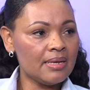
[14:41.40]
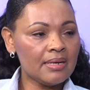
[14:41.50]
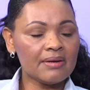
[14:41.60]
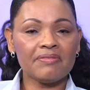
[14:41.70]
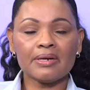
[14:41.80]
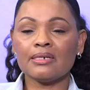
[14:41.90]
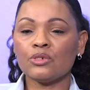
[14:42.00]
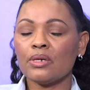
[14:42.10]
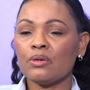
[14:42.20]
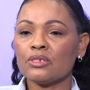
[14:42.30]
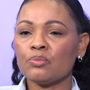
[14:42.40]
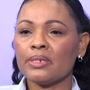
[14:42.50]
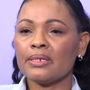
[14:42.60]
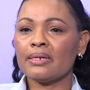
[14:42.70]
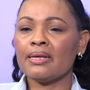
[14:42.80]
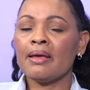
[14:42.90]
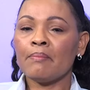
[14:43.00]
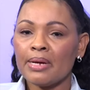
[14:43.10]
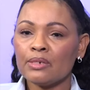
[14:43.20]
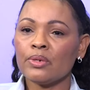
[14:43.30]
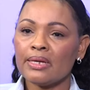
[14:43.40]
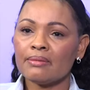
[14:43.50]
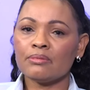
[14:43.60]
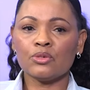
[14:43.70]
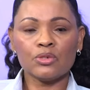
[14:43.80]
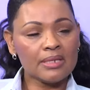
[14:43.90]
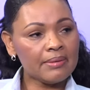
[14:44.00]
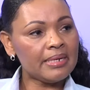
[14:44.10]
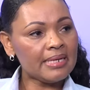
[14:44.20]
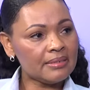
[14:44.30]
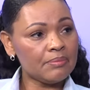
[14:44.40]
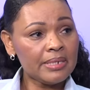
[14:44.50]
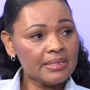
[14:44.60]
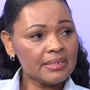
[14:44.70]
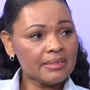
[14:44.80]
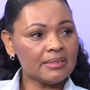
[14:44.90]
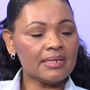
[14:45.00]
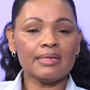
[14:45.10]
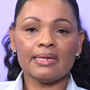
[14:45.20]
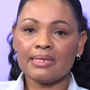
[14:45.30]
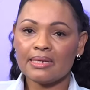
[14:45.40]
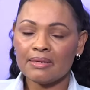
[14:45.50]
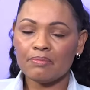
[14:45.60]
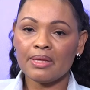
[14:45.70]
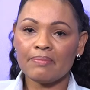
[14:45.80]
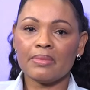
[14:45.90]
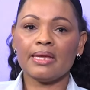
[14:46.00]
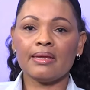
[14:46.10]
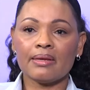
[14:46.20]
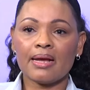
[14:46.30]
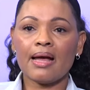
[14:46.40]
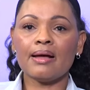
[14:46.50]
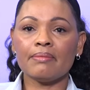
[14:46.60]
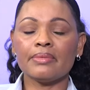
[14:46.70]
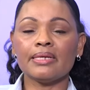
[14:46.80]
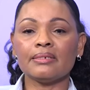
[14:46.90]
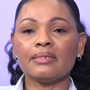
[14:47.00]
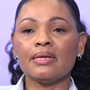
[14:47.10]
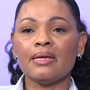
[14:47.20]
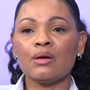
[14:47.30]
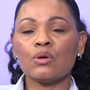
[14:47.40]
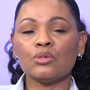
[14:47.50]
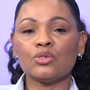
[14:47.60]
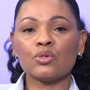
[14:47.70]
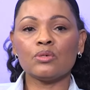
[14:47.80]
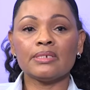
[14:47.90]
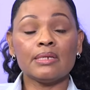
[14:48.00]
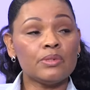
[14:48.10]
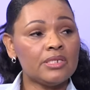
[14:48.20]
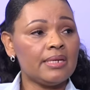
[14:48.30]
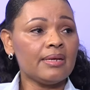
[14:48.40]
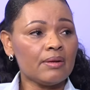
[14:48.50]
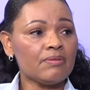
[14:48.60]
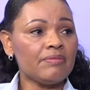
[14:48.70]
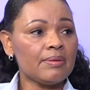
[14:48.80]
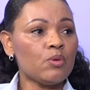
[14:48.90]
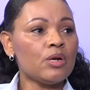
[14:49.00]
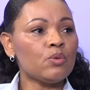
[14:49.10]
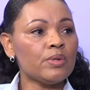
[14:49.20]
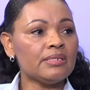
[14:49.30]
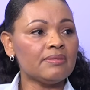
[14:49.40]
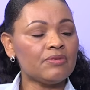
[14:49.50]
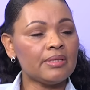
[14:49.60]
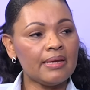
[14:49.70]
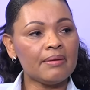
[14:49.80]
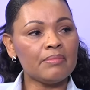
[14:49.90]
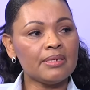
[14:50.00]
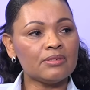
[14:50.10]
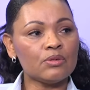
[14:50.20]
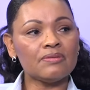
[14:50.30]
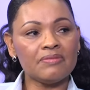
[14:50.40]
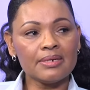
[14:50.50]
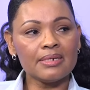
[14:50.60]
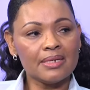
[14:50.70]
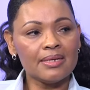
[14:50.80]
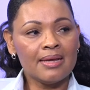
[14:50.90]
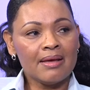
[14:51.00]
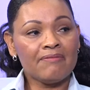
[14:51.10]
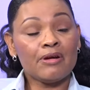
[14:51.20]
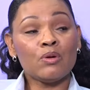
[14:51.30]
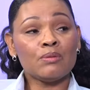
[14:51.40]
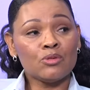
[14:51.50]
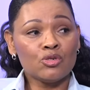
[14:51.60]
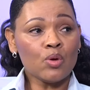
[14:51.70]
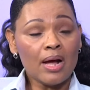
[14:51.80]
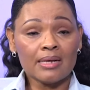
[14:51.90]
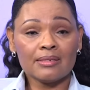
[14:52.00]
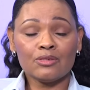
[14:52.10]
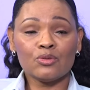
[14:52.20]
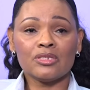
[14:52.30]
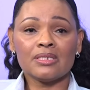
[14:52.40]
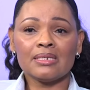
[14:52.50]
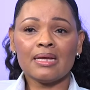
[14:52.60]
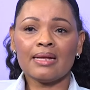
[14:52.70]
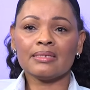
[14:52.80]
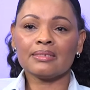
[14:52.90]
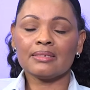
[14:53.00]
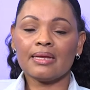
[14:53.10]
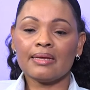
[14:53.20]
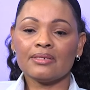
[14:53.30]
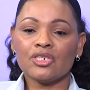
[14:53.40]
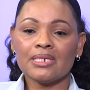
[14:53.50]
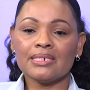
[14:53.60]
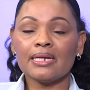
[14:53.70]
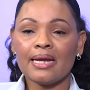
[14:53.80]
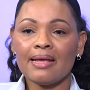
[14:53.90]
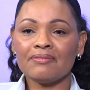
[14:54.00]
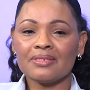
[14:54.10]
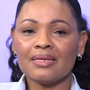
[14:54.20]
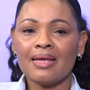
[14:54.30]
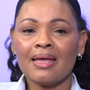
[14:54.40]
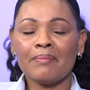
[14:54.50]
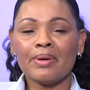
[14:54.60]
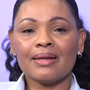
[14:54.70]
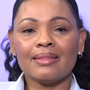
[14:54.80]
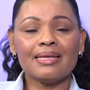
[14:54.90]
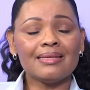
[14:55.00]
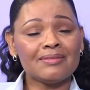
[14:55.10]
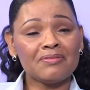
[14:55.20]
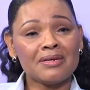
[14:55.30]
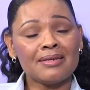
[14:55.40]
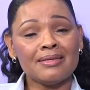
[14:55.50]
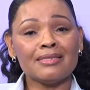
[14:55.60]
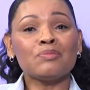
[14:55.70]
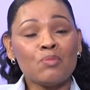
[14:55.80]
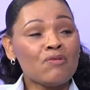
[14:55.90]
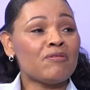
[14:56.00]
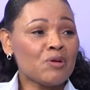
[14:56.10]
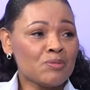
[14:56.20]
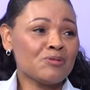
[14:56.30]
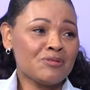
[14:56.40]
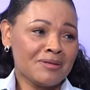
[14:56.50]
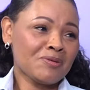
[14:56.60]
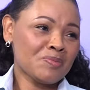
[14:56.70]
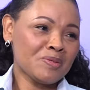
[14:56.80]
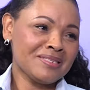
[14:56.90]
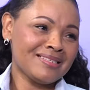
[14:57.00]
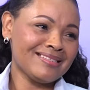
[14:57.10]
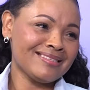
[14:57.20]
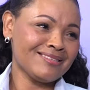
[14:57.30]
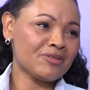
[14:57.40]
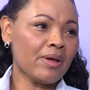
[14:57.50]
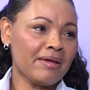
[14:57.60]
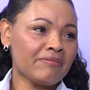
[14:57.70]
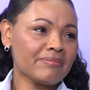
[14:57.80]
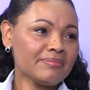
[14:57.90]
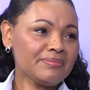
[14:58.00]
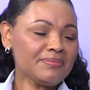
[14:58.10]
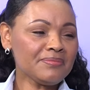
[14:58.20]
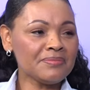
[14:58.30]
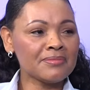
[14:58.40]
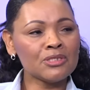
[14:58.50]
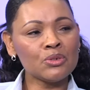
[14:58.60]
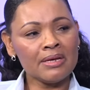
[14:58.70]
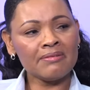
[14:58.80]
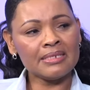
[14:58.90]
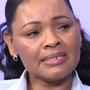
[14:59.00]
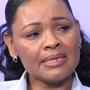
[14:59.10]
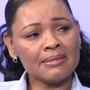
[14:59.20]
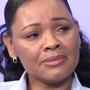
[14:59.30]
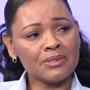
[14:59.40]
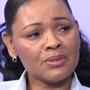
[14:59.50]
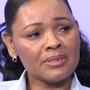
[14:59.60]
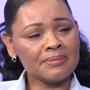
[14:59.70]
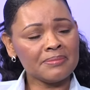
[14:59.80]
referral to a hospital, but we are able to stabilize the patient and then keep them there, calm and controlled, and we take care of them while waiting for the ambulance. So it's very valuable to us to see us changing lives, but I think it's more valuable to the community to have us then. Sorry.